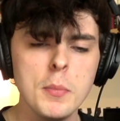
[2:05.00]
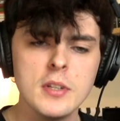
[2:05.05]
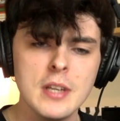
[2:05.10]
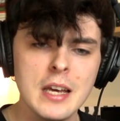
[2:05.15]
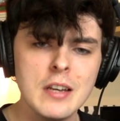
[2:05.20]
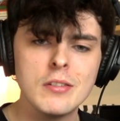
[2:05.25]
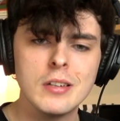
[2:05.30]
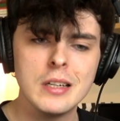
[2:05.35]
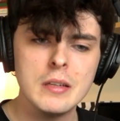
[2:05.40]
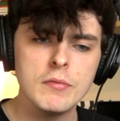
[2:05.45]
a
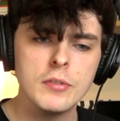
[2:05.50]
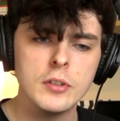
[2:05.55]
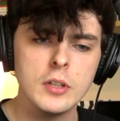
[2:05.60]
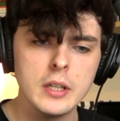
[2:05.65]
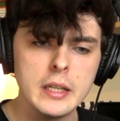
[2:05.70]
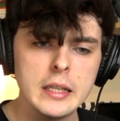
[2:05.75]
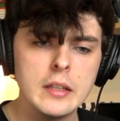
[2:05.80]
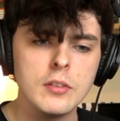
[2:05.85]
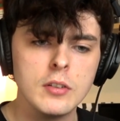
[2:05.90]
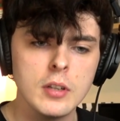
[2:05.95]
potential
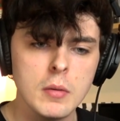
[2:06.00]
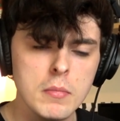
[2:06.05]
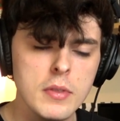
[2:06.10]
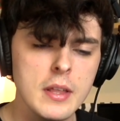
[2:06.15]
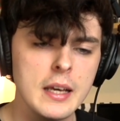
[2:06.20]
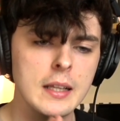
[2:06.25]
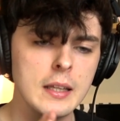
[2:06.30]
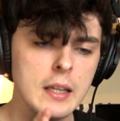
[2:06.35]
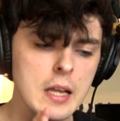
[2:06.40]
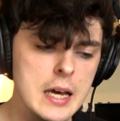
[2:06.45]
infinite is
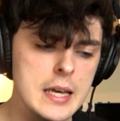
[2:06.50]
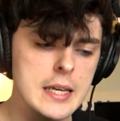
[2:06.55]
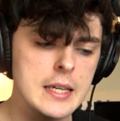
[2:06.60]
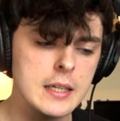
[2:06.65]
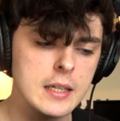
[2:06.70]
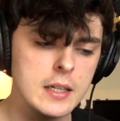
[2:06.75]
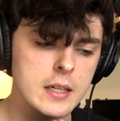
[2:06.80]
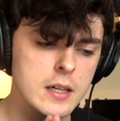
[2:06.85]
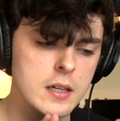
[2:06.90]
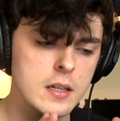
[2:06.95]
something
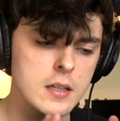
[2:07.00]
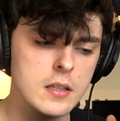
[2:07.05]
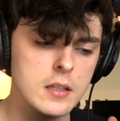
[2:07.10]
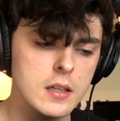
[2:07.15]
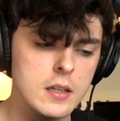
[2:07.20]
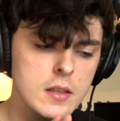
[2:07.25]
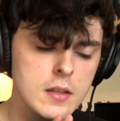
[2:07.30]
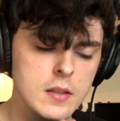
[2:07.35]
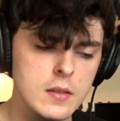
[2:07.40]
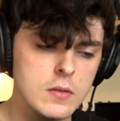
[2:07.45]
like uh,
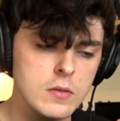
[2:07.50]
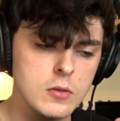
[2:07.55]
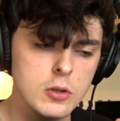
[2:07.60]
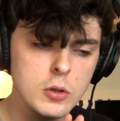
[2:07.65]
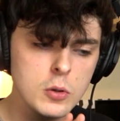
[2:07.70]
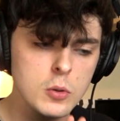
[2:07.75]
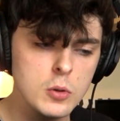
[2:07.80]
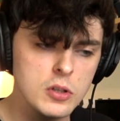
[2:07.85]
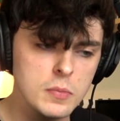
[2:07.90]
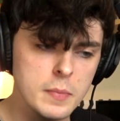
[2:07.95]

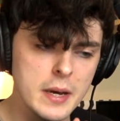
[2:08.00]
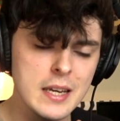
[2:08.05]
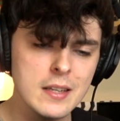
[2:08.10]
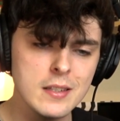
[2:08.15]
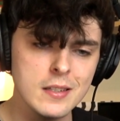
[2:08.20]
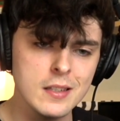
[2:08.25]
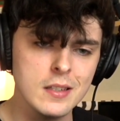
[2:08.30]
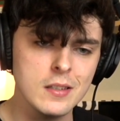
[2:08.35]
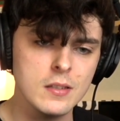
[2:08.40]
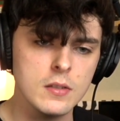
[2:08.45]
two
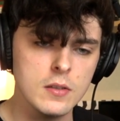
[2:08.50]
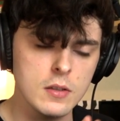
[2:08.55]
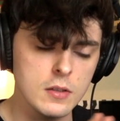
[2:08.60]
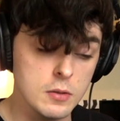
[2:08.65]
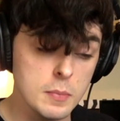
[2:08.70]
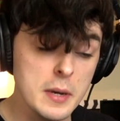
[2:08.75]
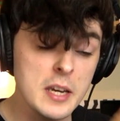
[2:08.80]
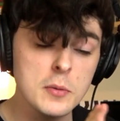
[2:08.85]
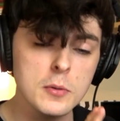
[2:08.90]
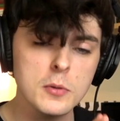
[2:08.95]
spaces,
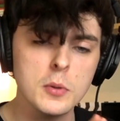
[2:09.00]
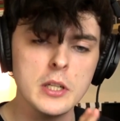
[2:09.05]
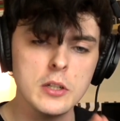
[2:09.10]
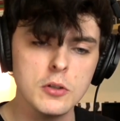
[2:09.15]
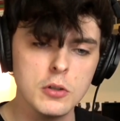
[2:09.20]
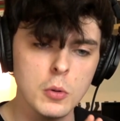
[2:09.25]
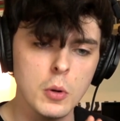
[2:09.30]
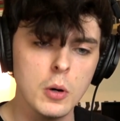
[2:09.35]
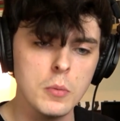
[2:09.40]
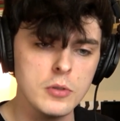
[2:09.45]
the space
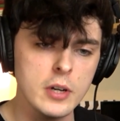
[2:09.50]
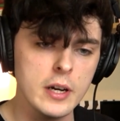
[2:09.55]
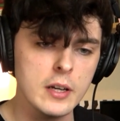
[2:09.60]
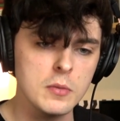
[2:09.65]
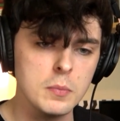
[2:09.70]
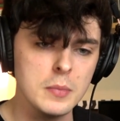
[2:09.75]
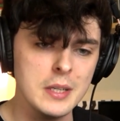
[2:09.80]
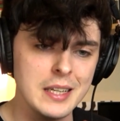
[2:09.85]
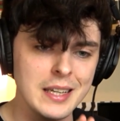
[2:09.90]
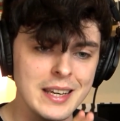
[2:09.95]
between two
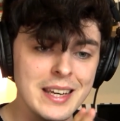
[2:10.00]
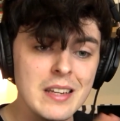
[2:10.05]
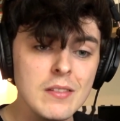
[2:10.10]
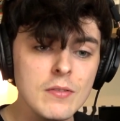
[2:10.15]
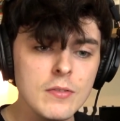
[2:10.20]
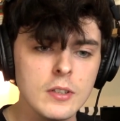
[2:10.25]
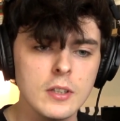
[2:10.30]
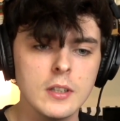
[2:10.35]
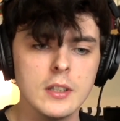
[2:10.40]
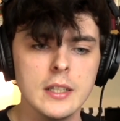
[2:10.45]
objects being
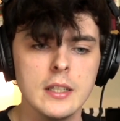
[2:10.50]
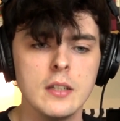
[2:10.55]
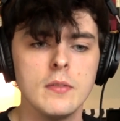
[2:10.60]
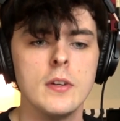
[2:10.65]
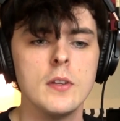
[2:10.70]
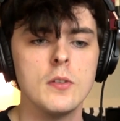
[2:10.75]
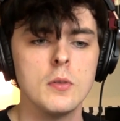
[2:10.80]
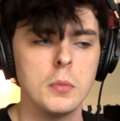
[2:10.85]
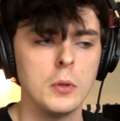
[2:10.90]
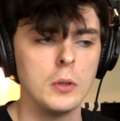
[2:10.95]
infinitely
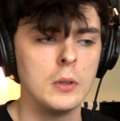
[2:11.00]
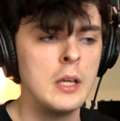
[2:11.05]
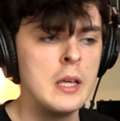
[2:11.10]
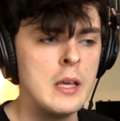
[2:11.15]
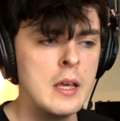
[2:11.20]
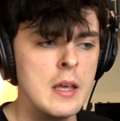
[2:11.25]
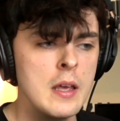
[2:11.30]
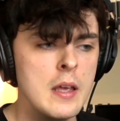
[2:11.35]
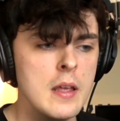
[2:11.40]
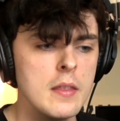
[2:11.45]
divisible,
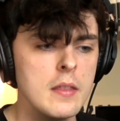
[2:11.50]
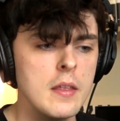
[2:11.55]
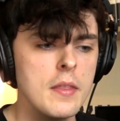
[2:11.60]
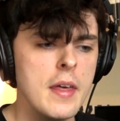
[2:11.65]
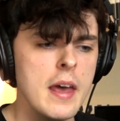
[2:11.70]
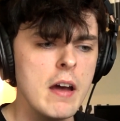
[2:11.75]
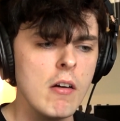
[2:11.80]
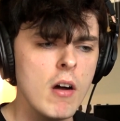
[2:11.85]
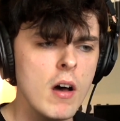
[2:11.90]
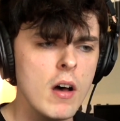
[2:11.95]

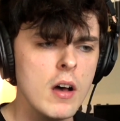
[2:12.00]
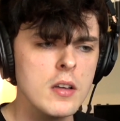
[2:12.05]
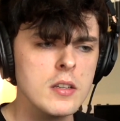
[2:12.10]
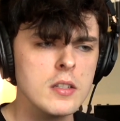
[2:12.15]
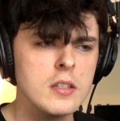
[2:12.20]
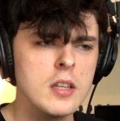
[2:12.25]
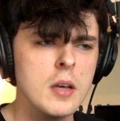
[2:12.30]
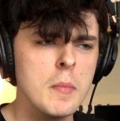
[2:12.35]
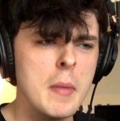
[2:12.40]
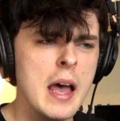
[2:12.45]
that there
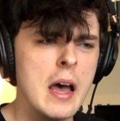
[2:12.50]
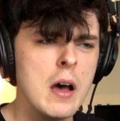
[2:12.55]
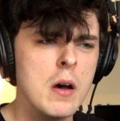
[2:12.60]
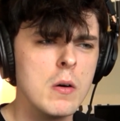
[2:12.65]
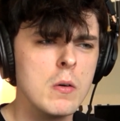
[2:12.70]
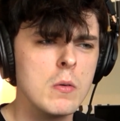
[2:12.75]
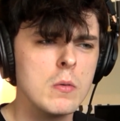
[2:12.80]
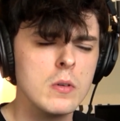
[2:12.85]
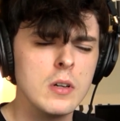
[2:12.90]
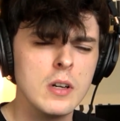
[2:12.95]
are
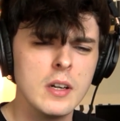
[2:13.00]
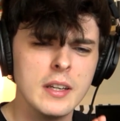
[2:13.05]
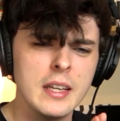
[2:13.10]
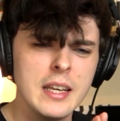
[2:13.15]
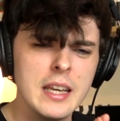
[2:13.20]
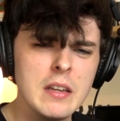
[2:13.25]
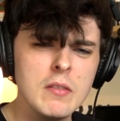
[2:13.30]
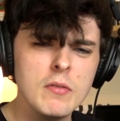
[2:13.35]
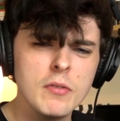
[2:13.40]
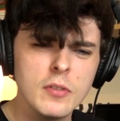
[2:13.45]
somehow
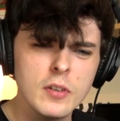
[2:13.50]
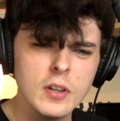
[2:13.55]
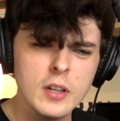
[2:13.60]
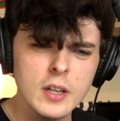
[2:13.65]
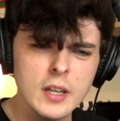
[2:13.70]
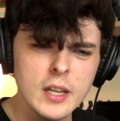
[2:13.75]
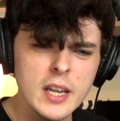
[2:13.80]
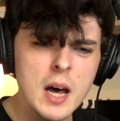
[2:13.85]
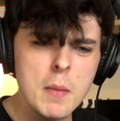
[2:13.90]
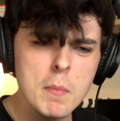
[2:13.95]
an
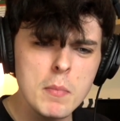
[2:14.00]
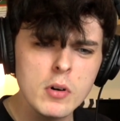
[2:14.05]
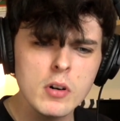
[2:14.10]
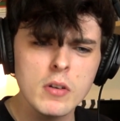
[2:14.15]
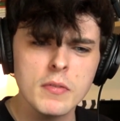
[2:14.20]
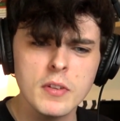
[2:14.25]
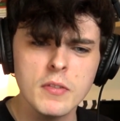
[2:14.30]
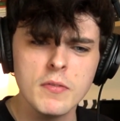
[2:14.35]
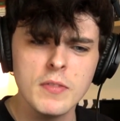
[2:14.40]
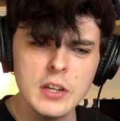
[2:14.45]
infinite
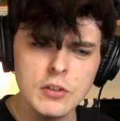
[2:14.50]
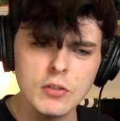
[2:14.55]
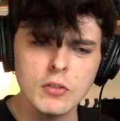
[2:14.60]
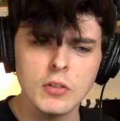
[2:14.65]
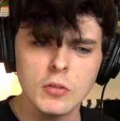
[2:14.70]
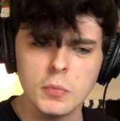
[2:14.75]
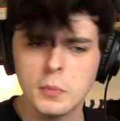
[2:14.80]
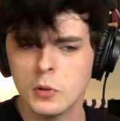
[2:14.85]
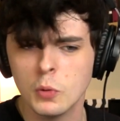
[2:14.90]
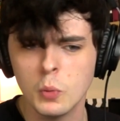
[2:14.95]
number of
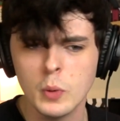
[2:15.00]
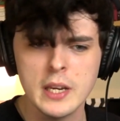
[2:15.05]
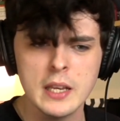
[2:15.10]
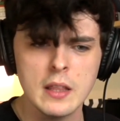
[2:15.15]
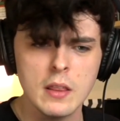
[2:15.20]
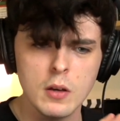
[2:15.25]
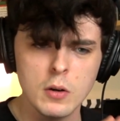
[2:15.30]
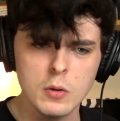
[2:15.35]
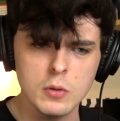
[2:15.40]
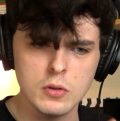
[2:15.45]
divisions
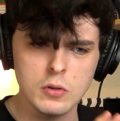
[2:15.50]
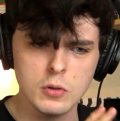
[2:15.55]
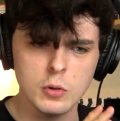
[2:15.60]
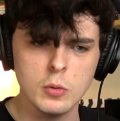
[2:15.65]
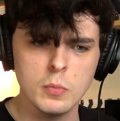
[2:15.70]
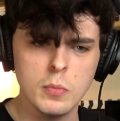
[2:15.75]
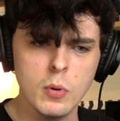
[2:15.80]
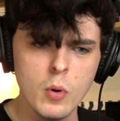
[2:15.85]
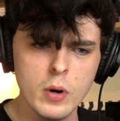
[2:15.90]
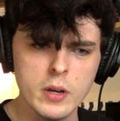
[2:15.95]
between those
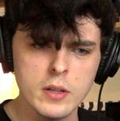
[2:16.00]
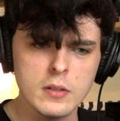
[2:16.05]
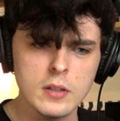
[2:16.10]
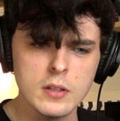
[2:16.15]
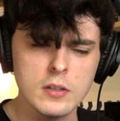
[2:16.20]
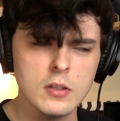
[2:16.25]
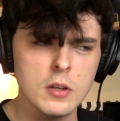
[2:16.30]
two points.